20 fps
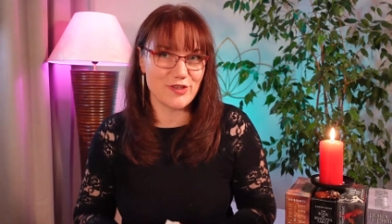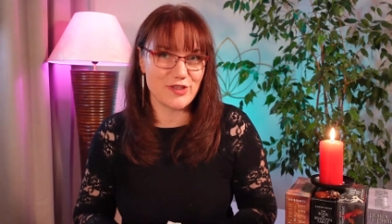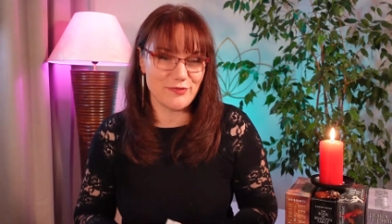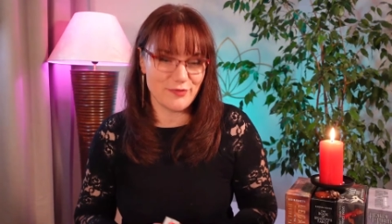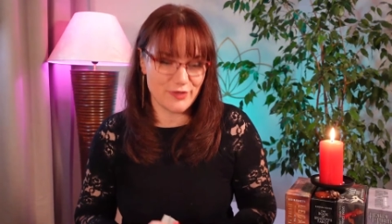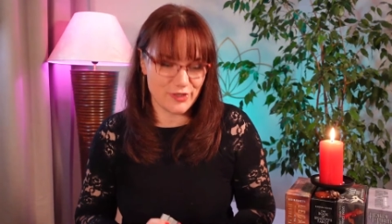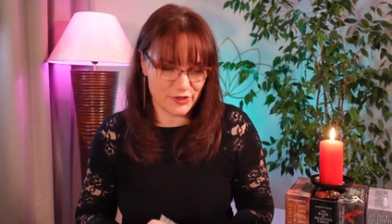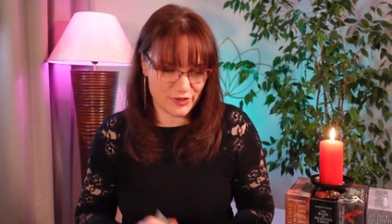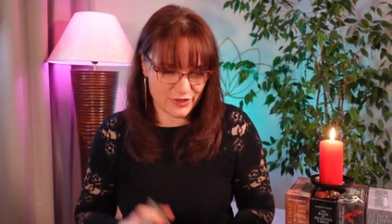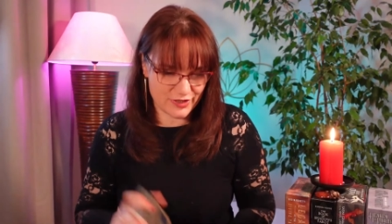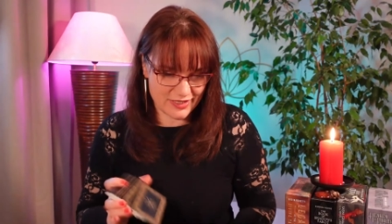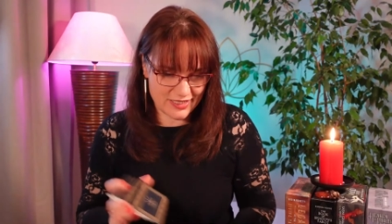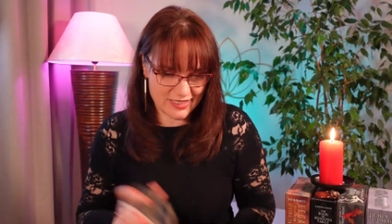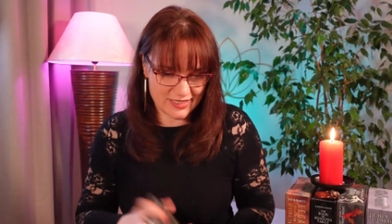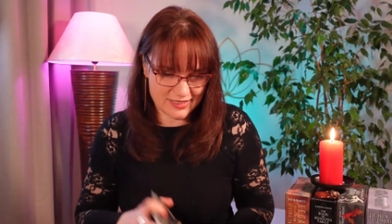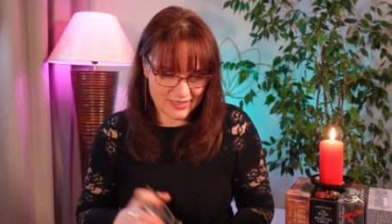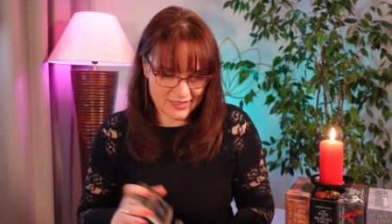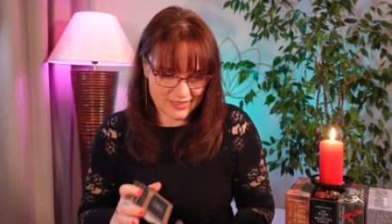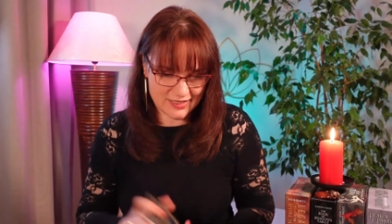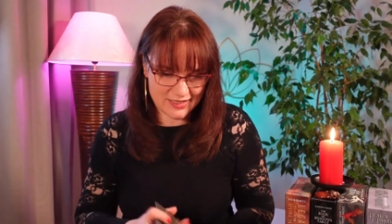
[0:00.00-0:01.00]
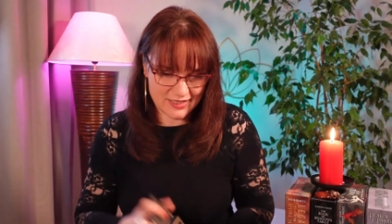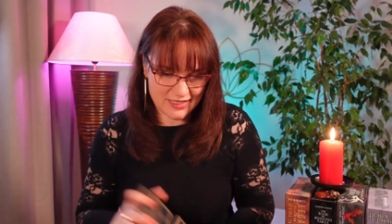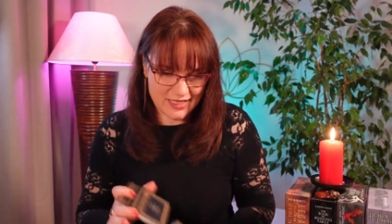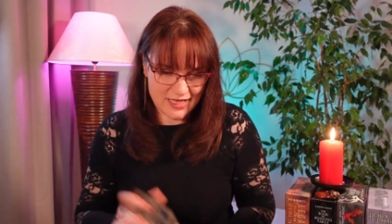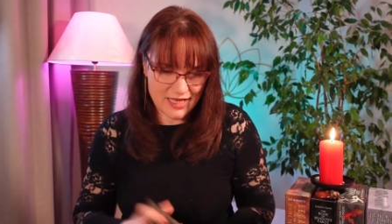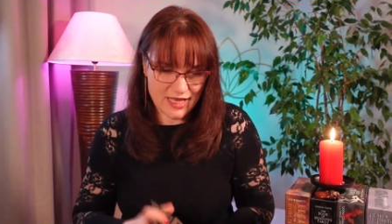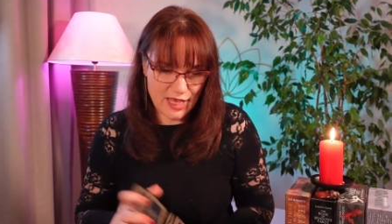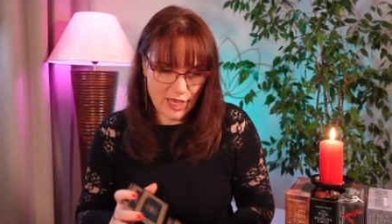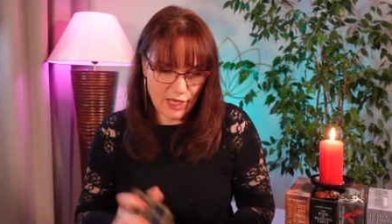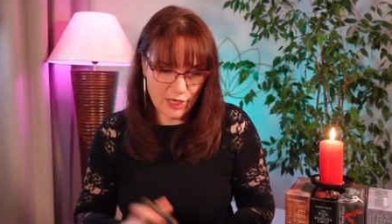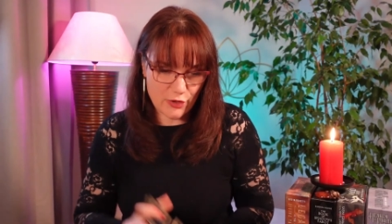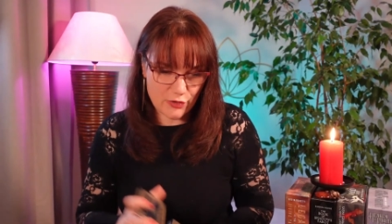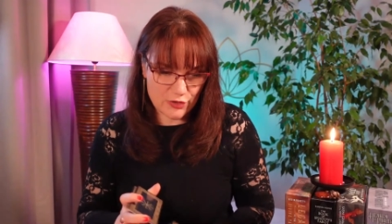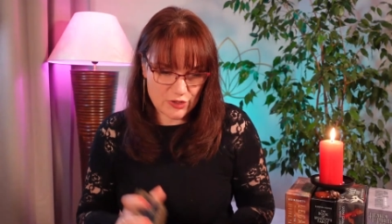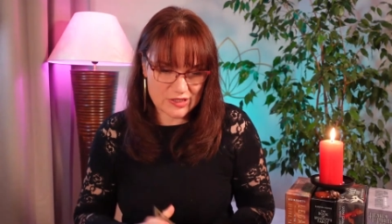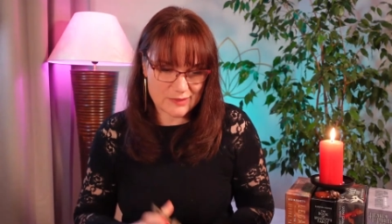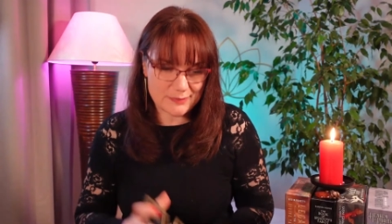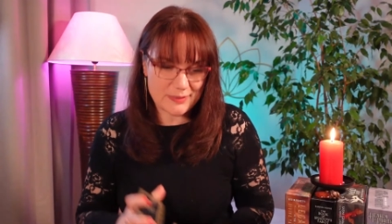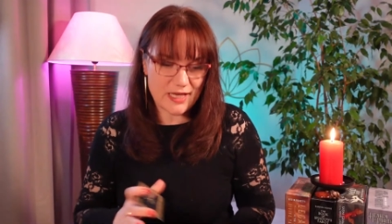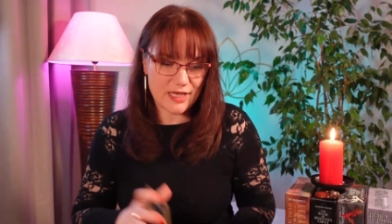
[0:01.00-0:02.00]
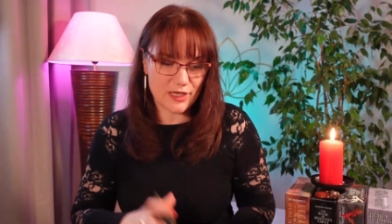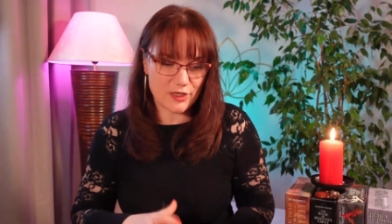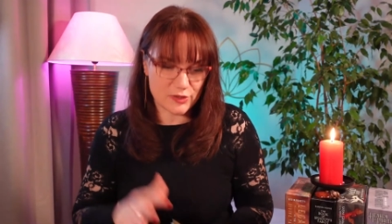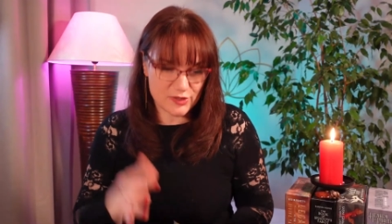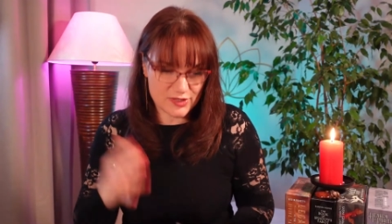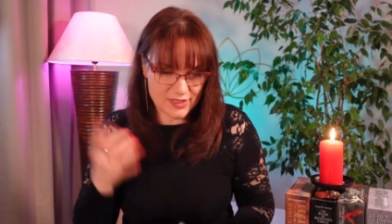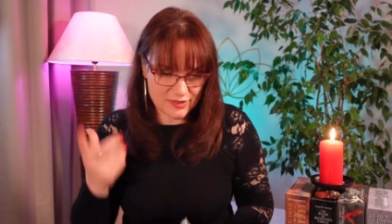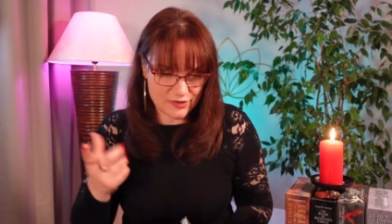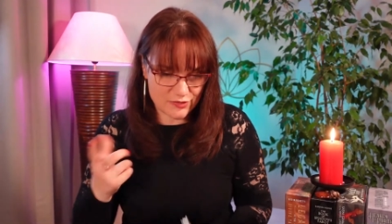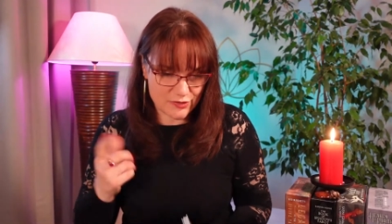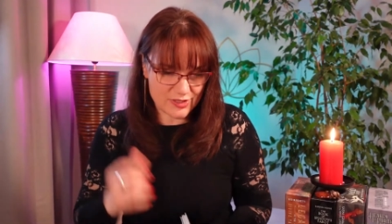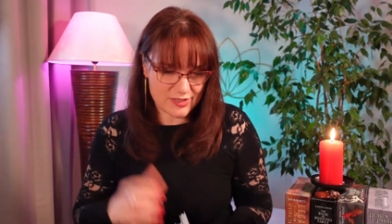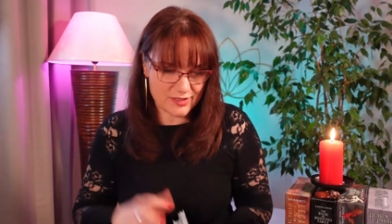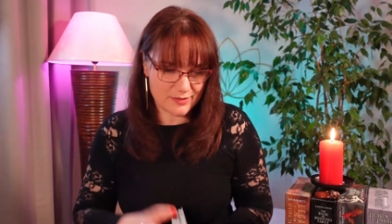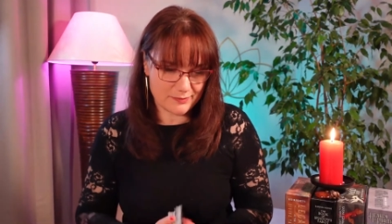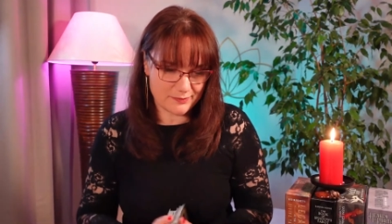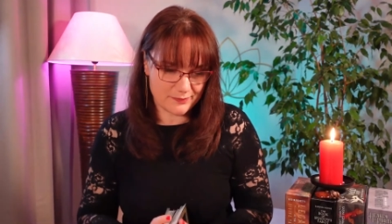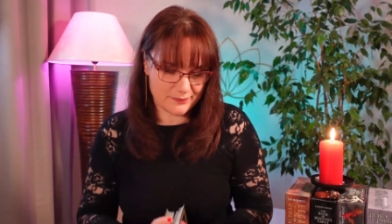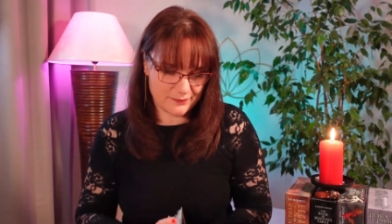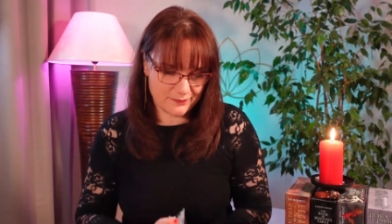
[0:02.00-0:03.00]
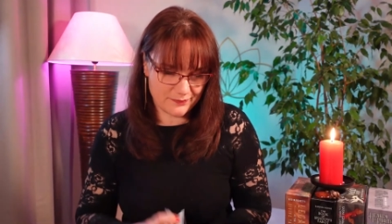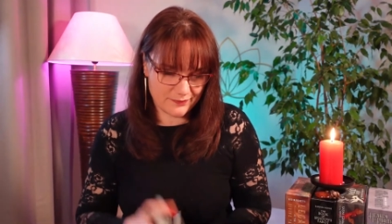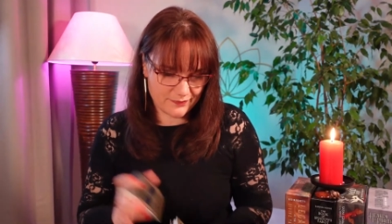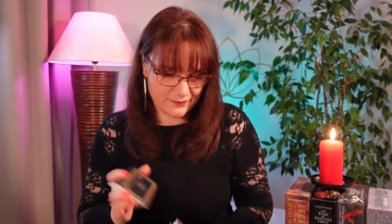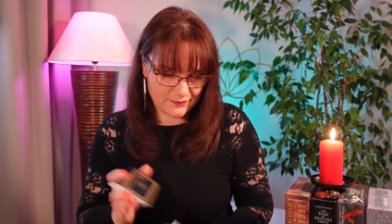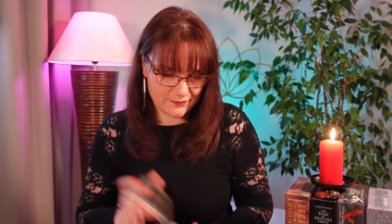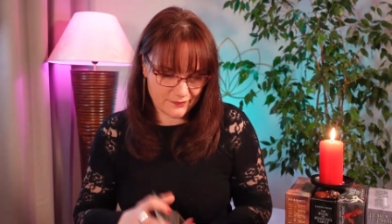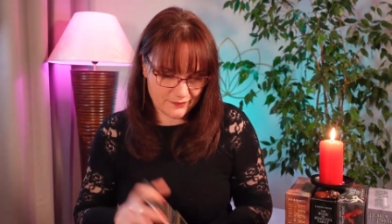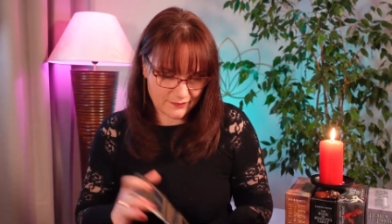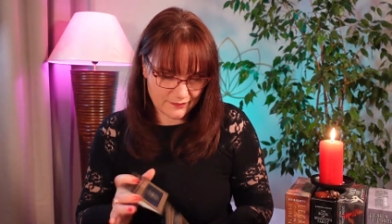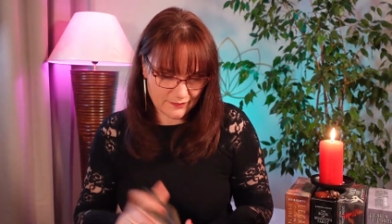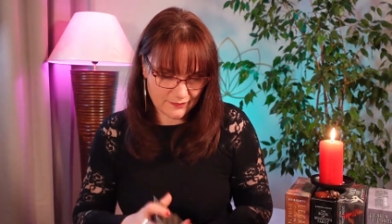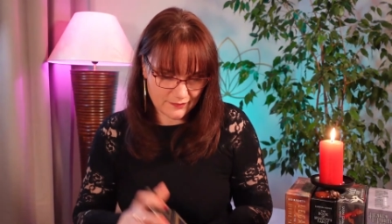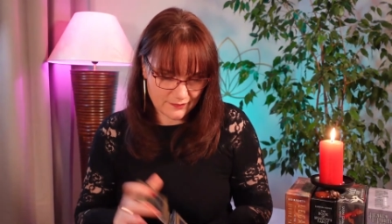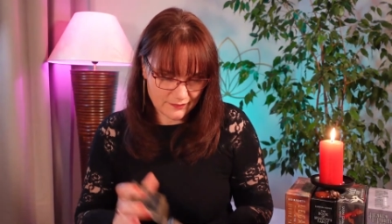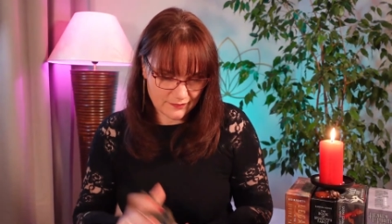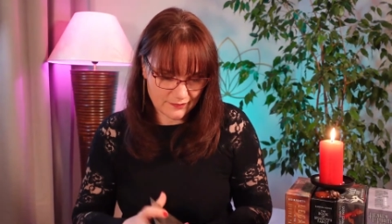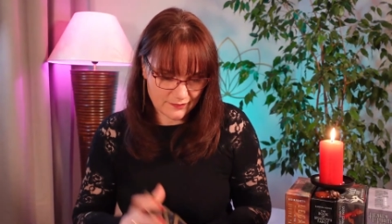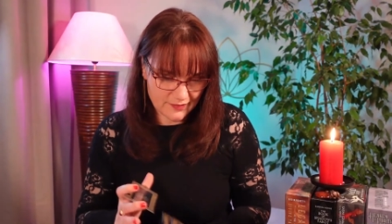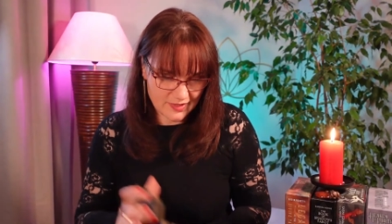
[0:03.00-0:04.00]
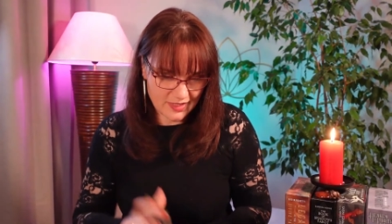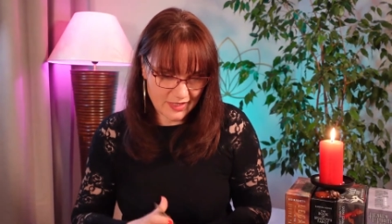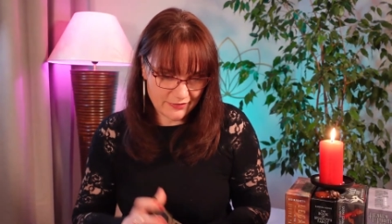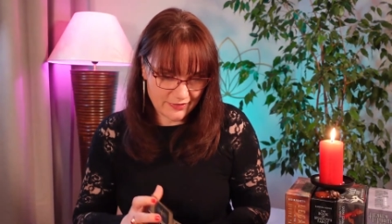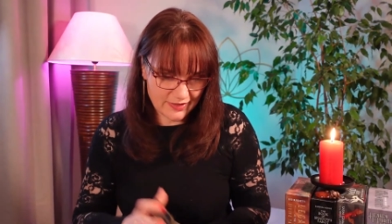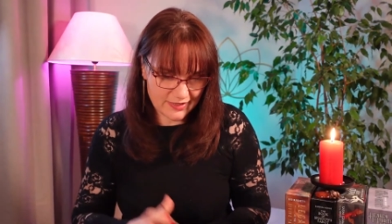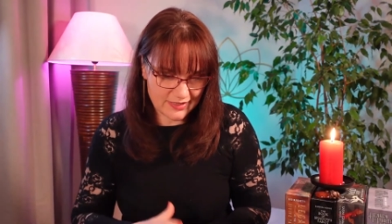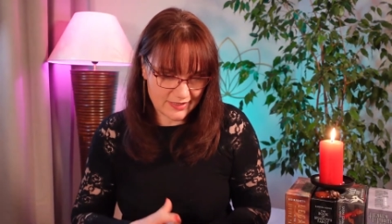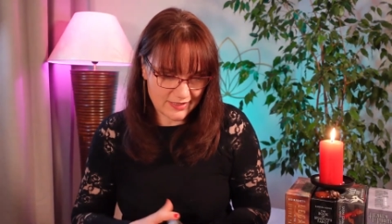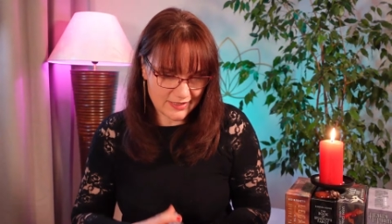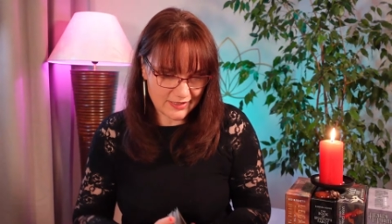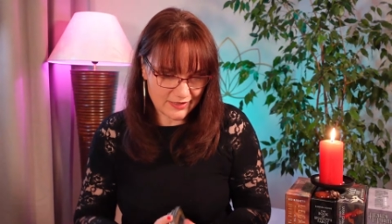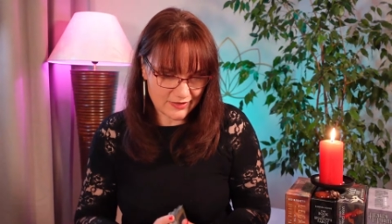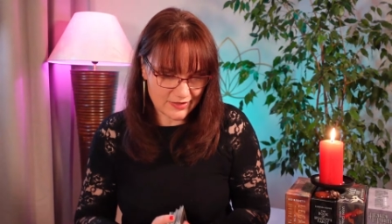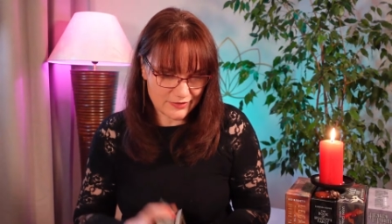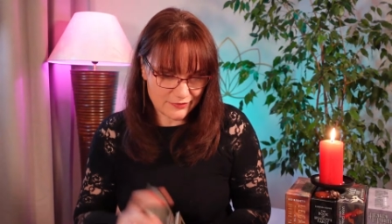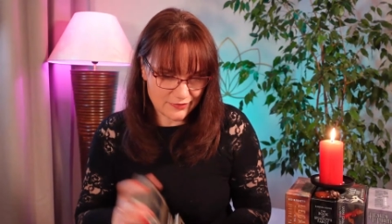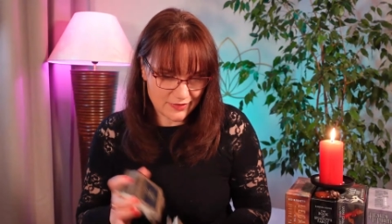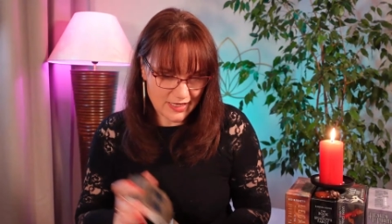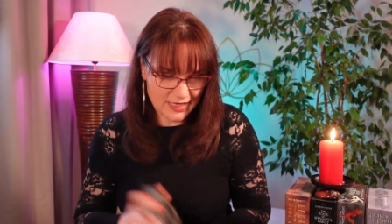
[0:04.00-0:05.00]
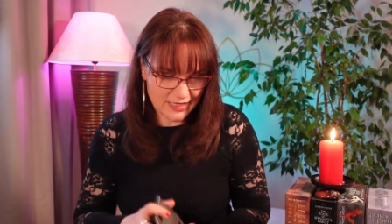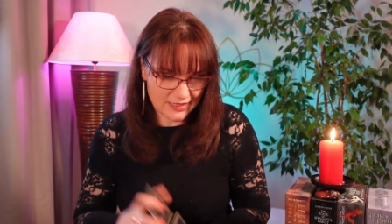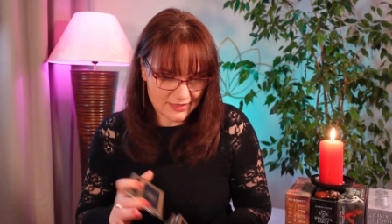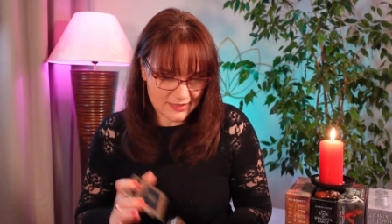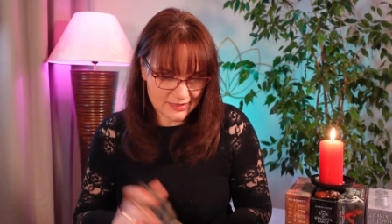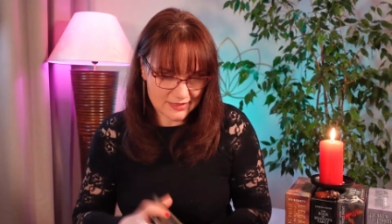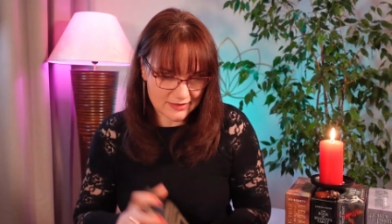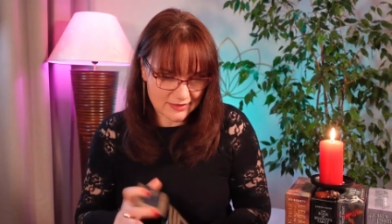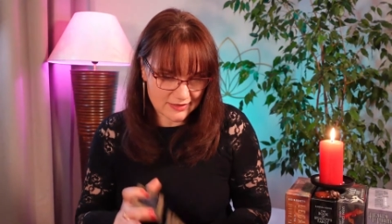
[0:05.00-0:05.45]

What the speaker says: feature, yes? Egoism, egocentrism. Definitely red flags.